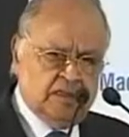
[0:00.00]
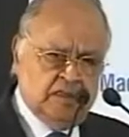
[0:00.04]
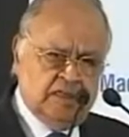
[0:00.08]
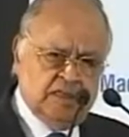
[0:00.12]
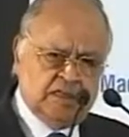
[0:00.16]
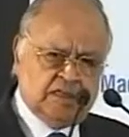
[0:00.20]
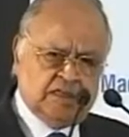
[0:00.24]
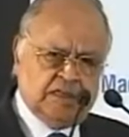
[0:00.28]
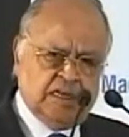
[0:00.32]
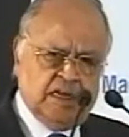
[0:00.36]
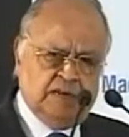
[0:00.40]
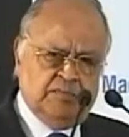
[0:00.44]

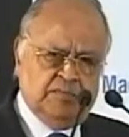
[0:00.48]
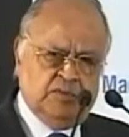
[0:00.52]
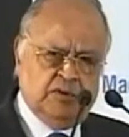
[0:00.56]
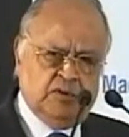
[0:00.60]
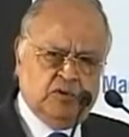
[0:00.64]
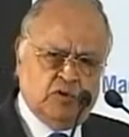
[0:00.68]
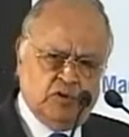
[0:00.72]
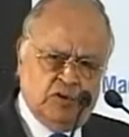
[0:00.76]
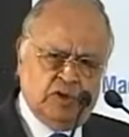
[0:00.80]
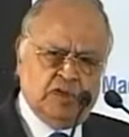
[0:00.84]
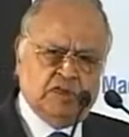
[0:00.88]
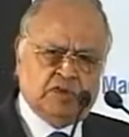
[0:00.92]
This can
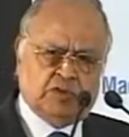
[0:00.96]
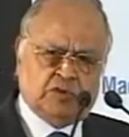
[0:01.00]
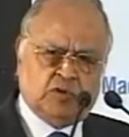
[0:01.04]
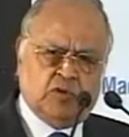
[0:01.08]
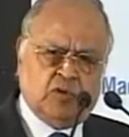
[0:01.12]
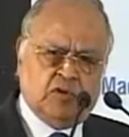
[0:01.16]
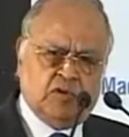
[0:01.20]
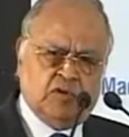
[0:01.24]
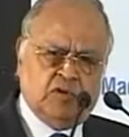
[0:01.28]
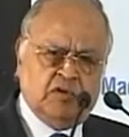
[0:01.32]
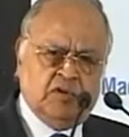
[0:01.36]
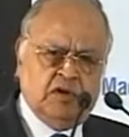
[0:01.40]
be only
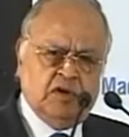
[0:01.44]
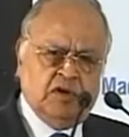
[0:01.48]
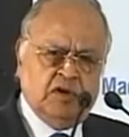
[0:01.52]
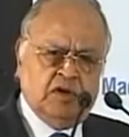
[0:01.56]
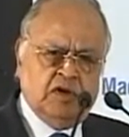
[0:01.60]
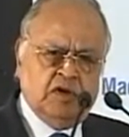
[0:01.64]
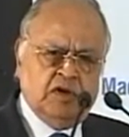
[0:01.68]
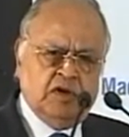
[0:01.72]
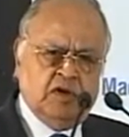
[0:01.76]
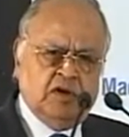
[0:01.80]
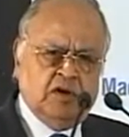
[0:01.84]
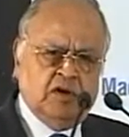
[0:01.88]
solved
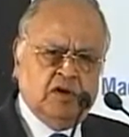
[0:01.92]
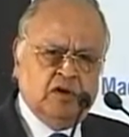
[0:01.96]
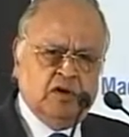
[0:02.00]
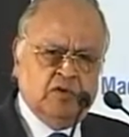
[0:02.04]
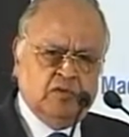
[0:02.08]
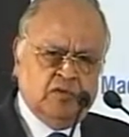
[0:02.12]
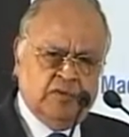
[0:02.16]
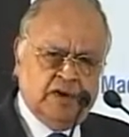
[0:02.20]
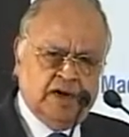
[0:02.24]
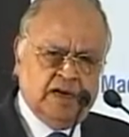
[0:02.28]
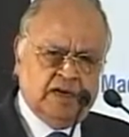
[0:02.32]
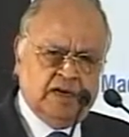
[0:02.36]

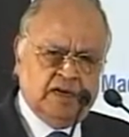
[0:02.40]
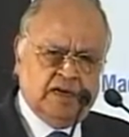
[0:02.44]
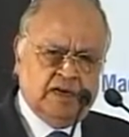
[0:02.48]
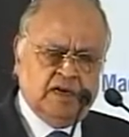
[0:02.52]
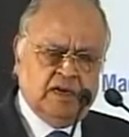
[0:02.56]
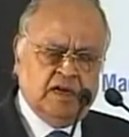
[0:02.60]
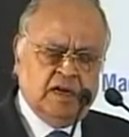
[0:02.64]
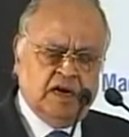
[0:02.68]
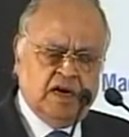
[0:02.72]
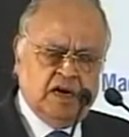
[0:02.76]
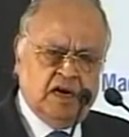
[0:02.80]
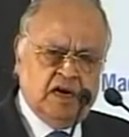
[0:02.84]

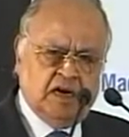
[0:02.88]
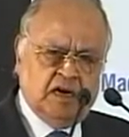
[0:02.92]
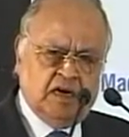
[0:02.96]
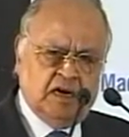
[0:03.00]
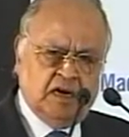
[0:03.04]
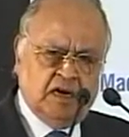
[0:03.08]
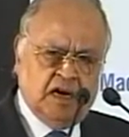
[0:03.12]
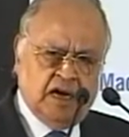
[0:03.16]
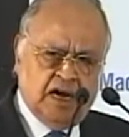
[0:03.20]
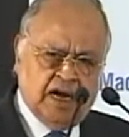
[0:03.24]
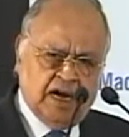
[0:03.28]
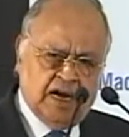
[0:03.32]
when,
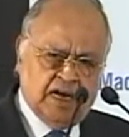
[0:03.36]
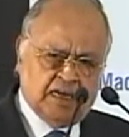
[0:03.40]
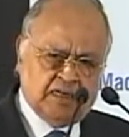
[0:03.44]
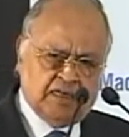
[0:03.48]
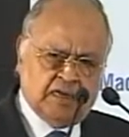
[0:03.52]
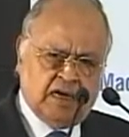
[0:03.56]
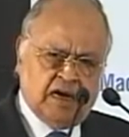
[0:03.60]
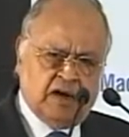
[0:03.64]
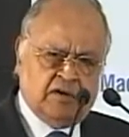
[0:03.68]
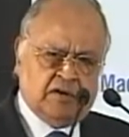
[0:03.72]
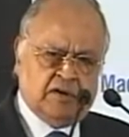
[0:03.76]
as